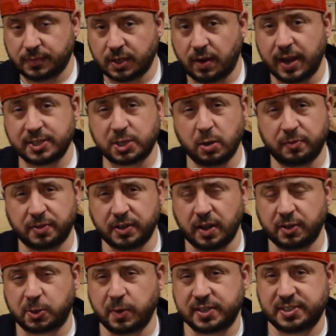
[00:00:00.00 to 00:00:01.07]
All right, let's go for
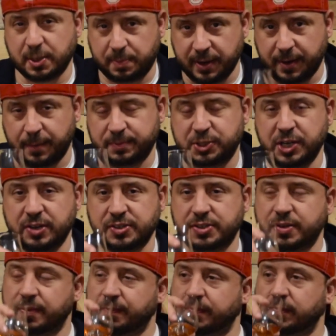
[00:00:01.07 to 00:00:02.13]
another quick sip here. Cheers.